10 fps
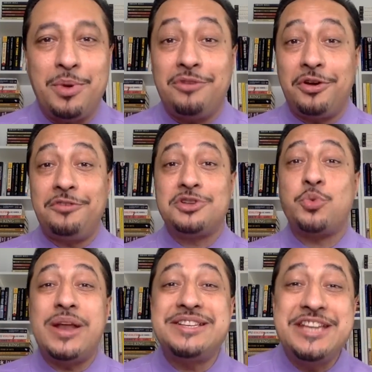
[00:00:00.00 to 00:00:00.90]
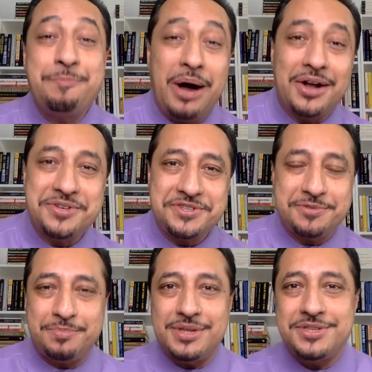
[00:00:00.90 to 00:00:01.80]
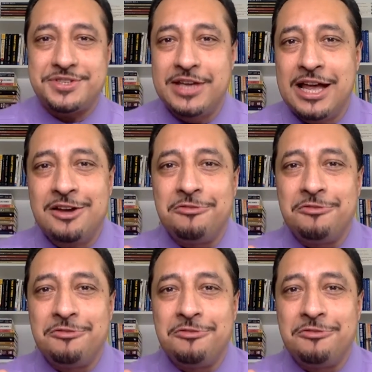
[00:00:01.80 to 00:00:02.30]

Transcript: We have over 20 participants